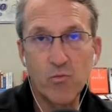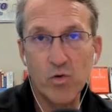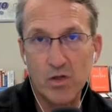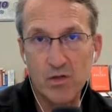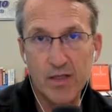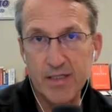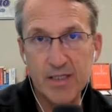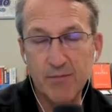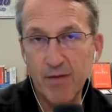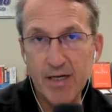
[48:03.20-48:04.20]
were
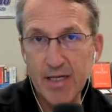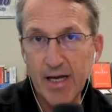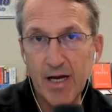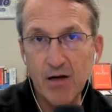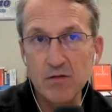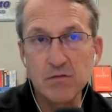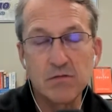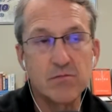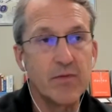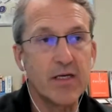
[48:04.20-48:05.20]
collecting Medi Cal
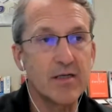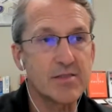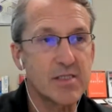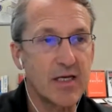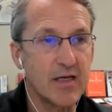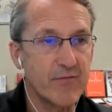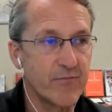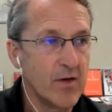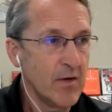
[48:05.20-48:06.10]
because they